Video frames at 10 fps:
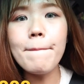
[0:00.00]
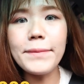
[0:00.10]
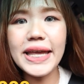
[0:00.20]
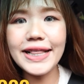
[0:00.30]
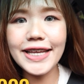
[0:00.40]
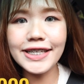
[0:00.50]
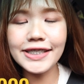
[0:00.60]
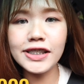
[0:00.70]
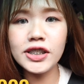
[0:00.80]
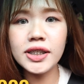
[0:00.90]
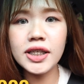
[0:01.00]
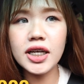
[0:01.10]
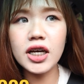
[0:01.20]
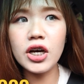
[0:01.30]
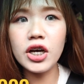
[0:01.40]
million
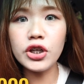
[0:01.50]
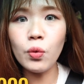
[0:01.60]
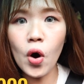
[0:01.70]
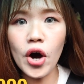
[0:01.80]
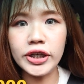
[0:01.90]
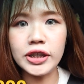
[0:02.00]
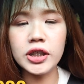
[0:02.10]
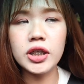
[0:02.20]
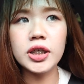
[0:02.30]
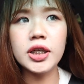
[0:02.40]
won